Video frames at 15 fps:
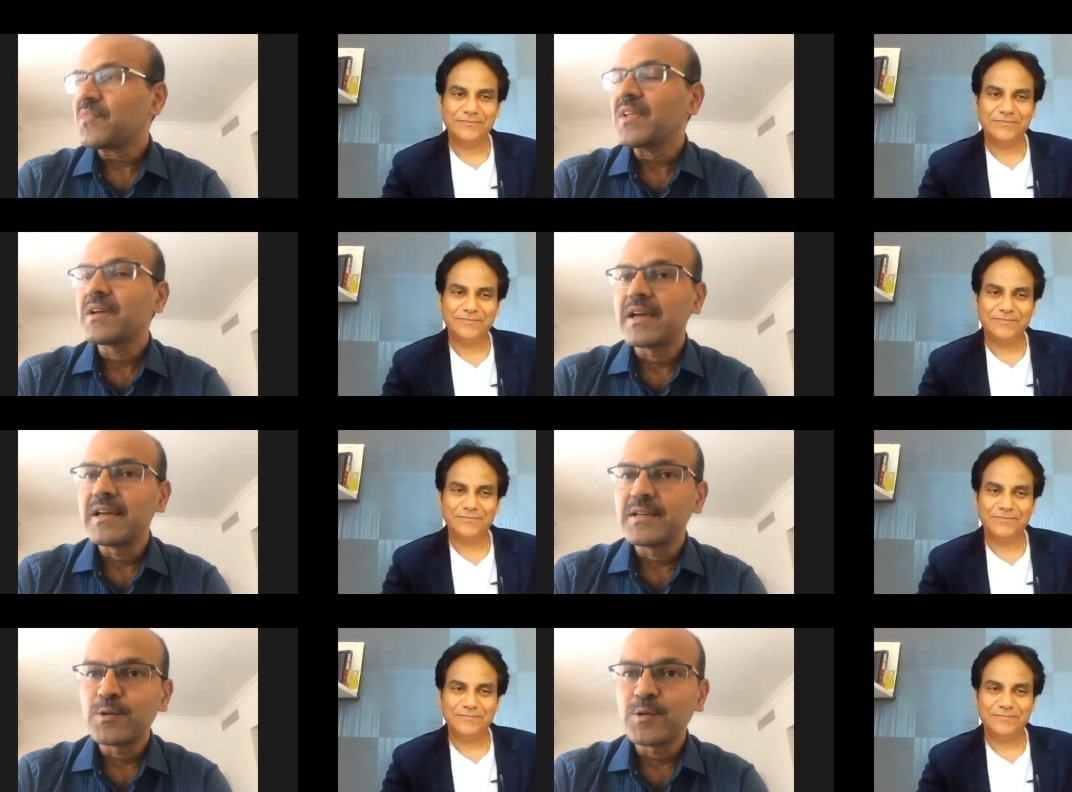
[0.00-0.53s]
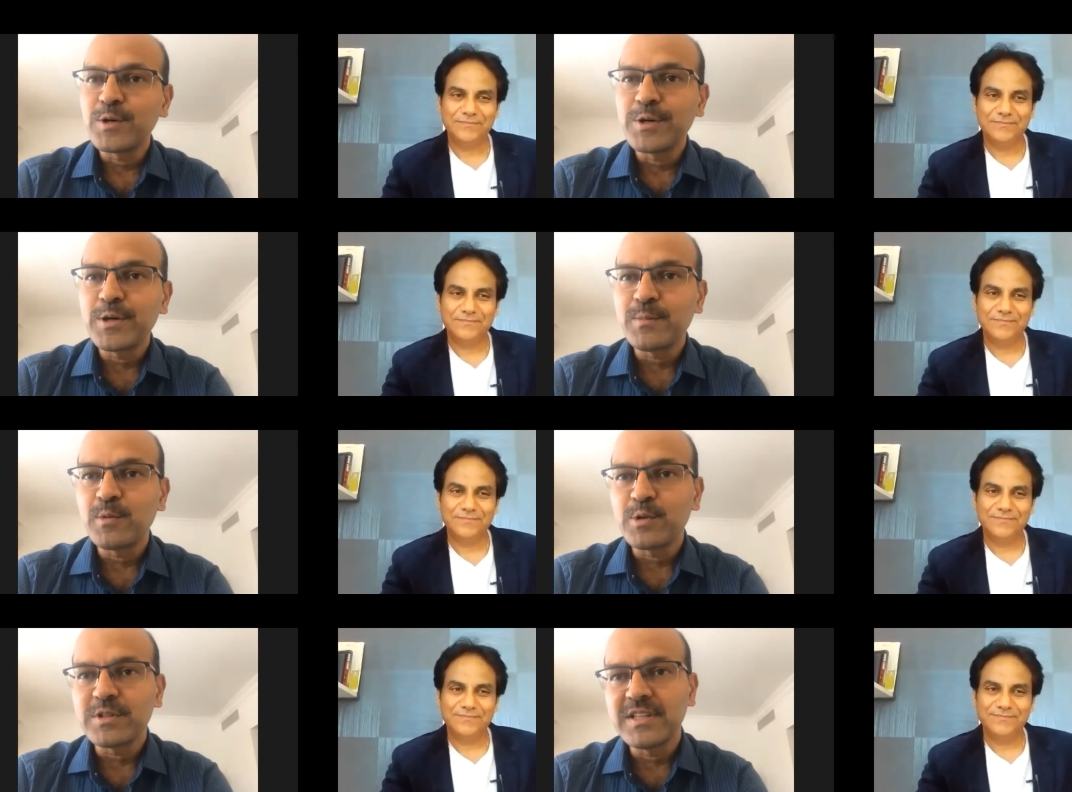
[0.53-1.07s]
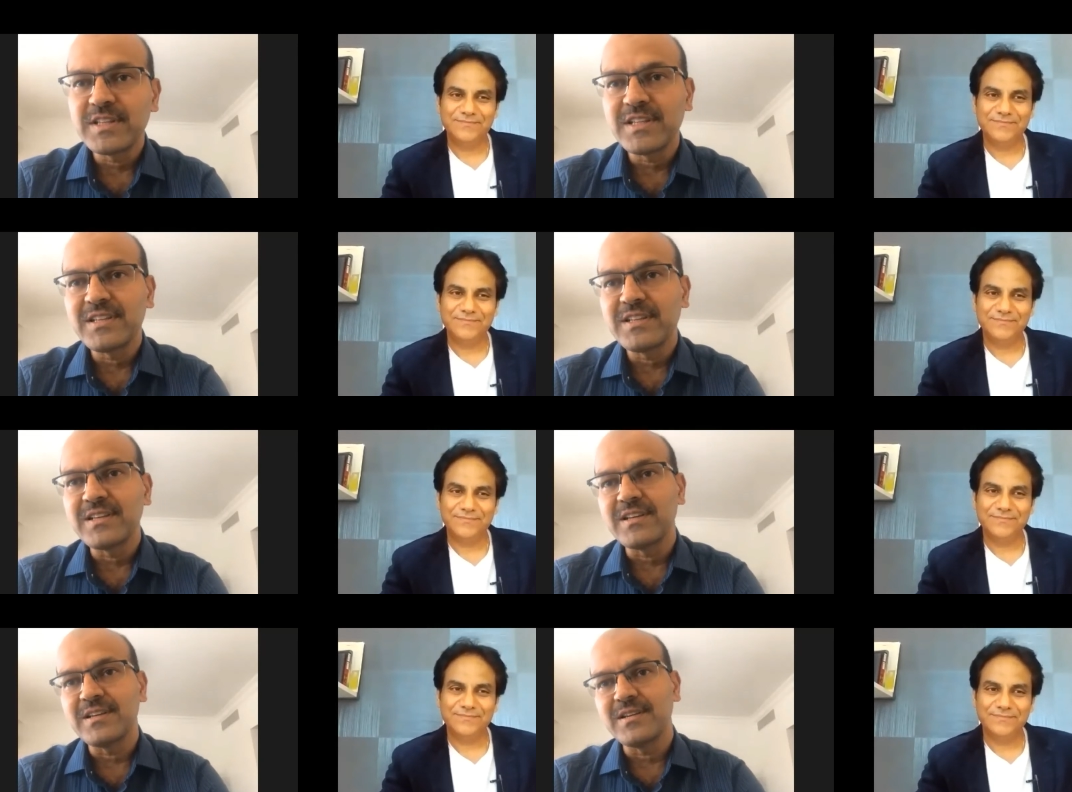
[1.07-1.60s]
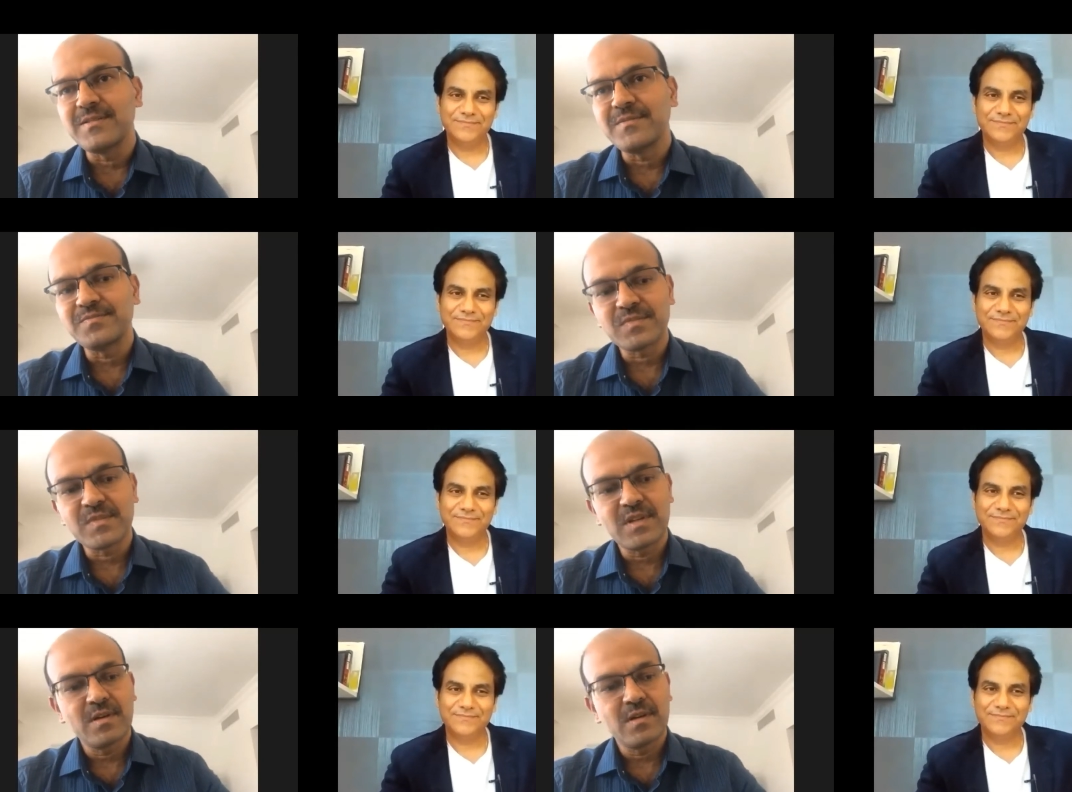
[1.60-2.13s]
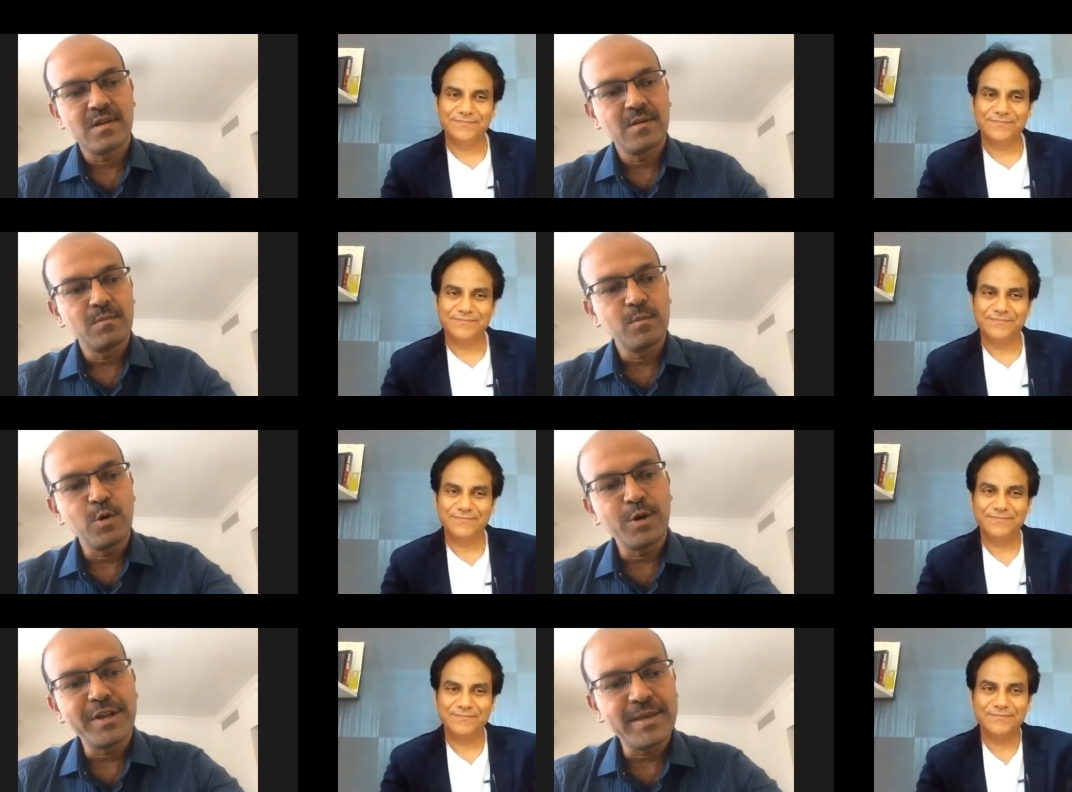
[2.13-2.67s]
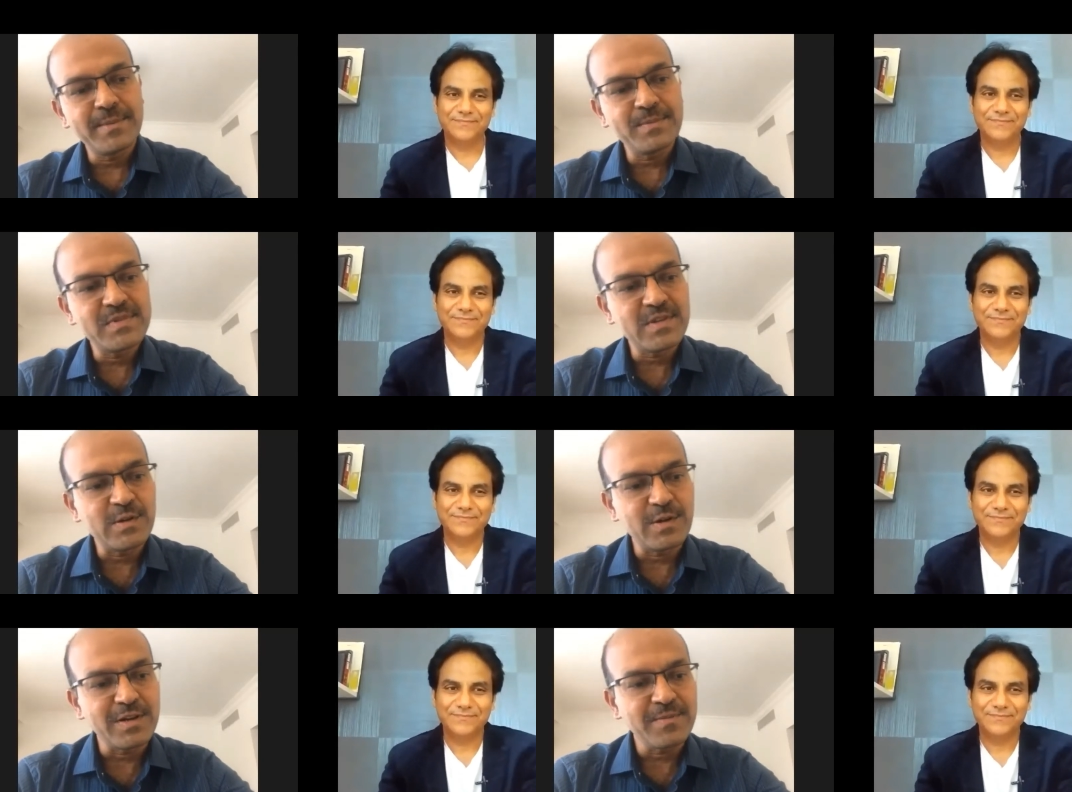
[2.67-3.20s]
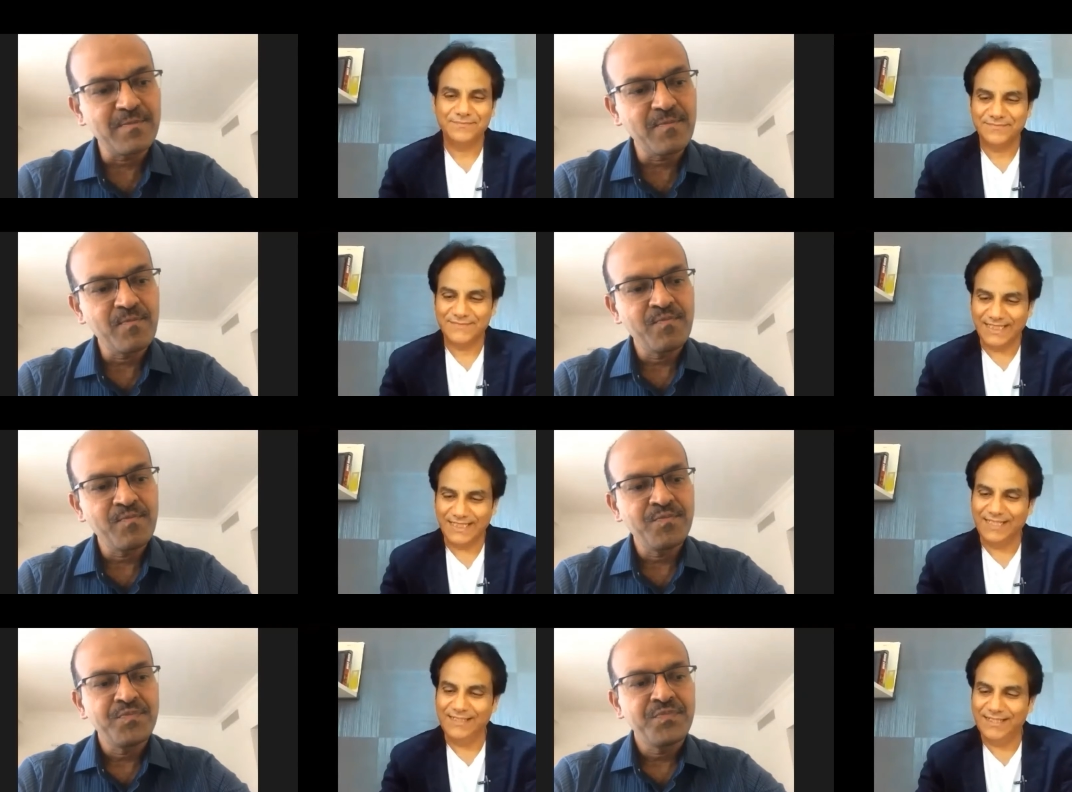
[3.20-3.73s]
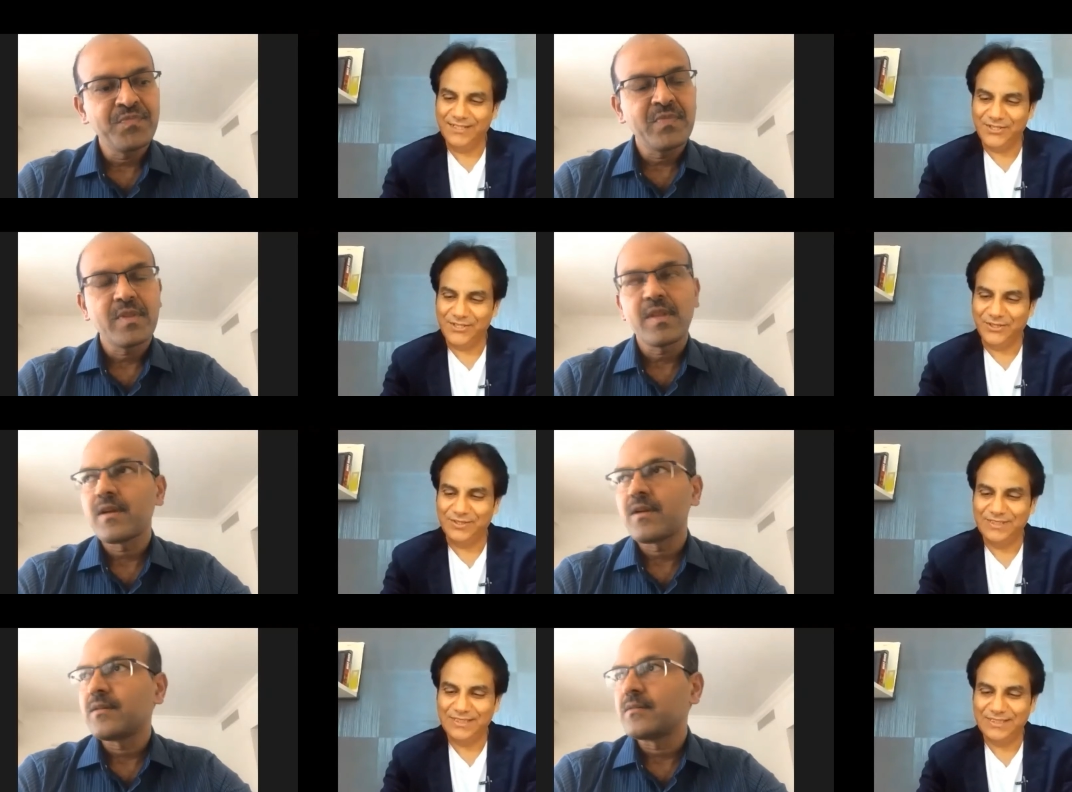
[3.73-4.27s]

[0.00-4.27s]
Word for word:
Speaker 1: I told you about the Boney M song. Yeah. Yeah. Sure.